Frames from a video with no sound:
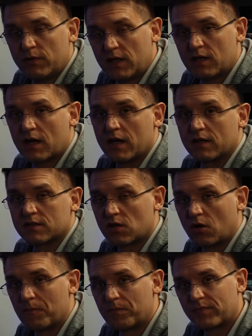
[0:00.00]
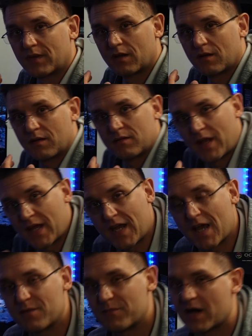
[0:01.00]
really like. So
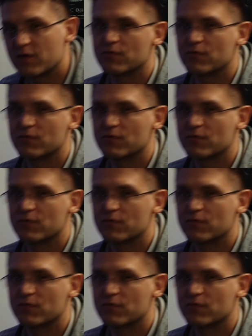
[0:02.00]
again, my